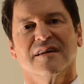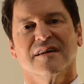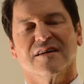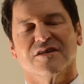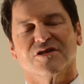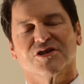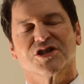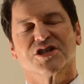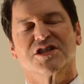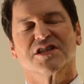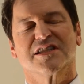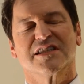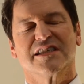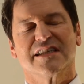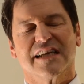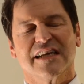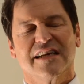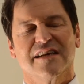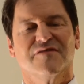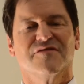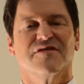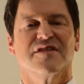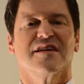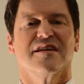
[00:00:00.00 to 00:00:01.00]
are
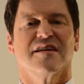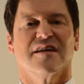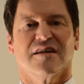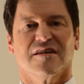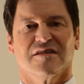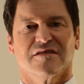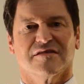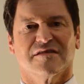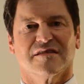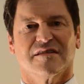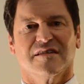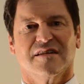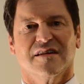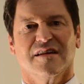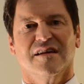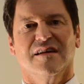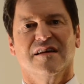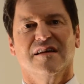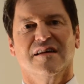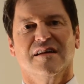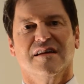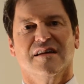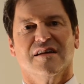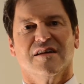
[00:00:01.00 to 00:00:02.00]
state-of-the-art,
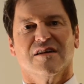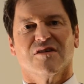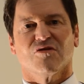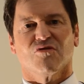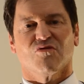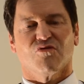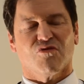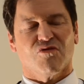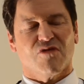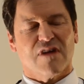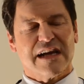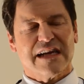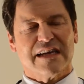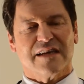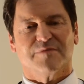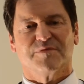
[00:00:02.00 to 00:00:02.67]
right